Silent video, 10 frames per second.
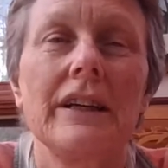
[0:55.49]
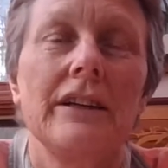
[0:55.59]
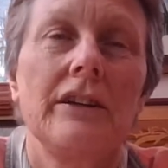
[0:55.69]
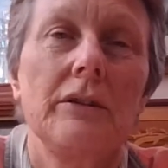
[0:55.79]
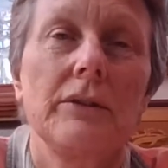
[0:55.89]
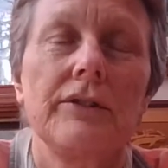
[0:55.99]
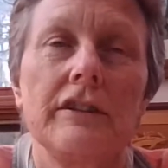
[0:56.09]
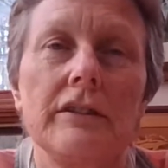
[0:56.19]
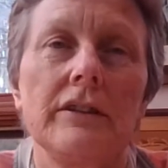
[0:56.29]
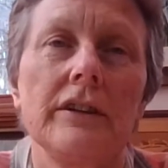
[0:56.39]
and he was
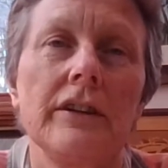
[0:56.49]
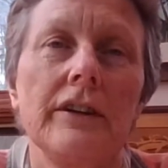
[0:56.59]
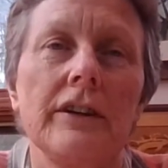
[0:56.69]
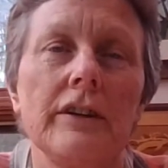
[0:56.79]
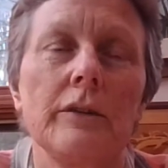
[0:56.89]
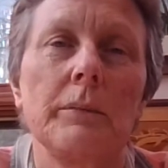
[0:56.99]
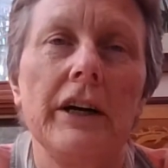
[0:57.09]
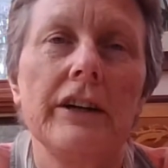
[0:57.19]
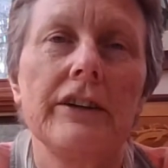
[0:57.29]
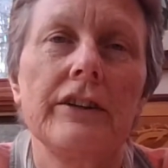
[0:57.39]
very
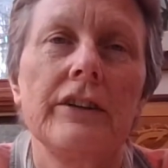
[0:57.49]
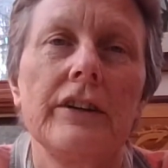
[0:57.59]
inspired